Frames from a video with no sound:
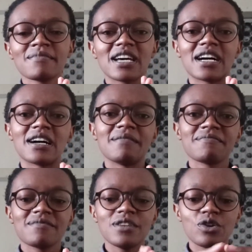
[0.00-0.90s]

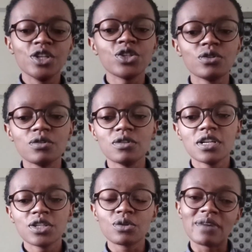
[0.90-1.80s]

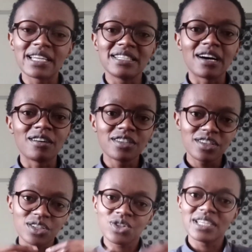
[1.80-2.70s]
to write down
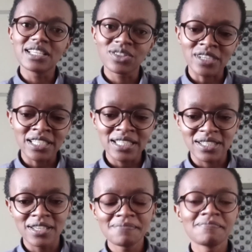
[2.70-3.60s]
your trading
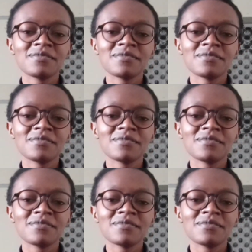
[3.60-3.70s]
strategy,